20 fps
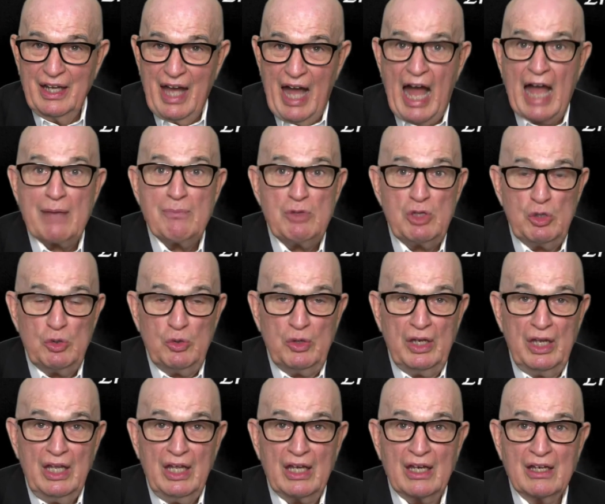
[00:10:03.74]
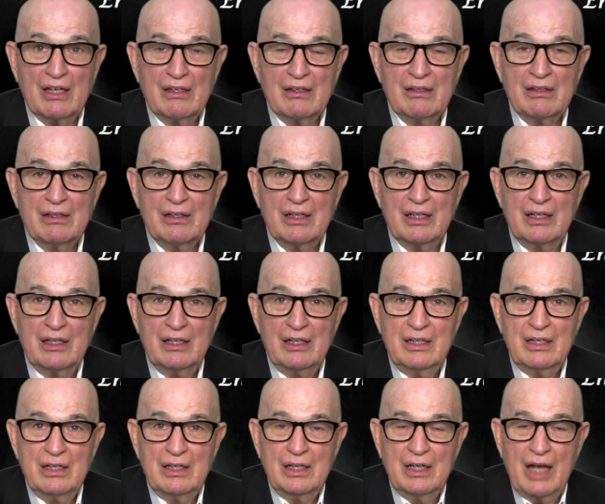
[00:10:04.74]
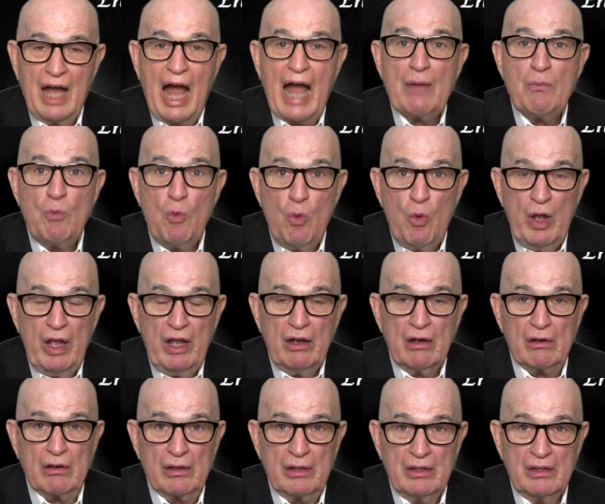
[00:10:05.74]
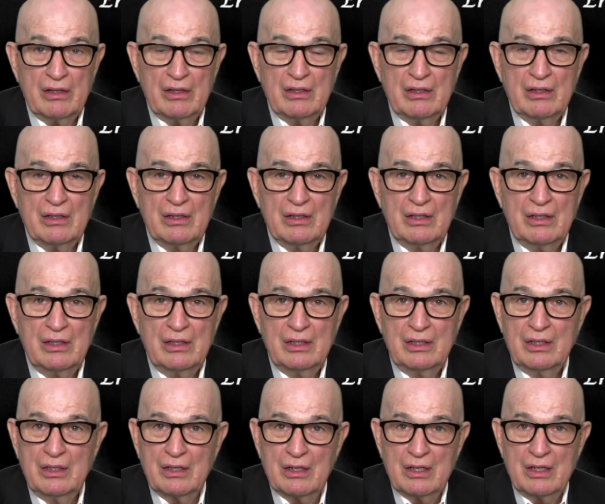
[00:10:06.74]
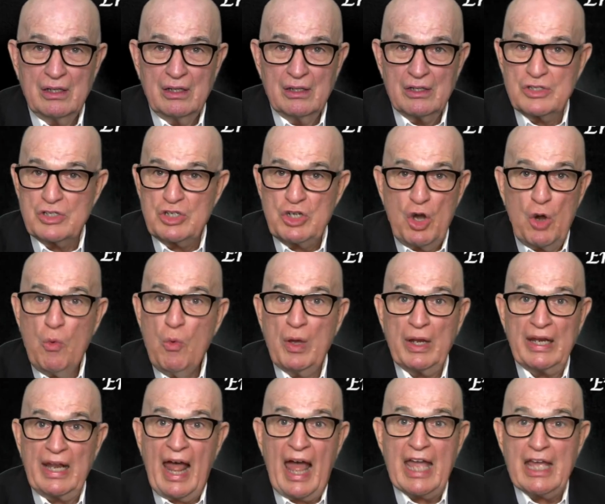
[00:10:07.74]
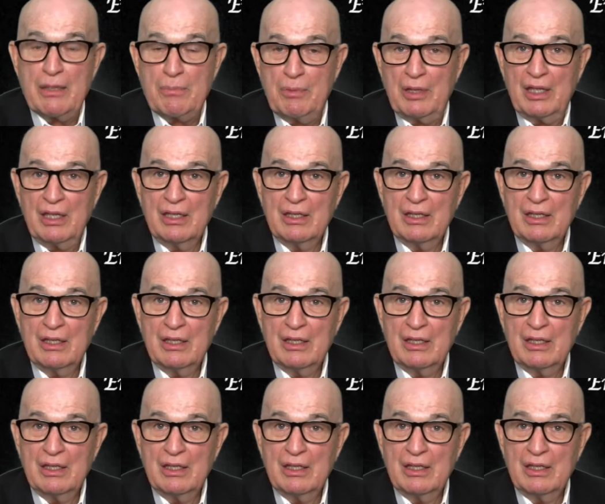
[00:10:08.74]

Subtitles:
I'm unique. I'm weird. There's no one like me.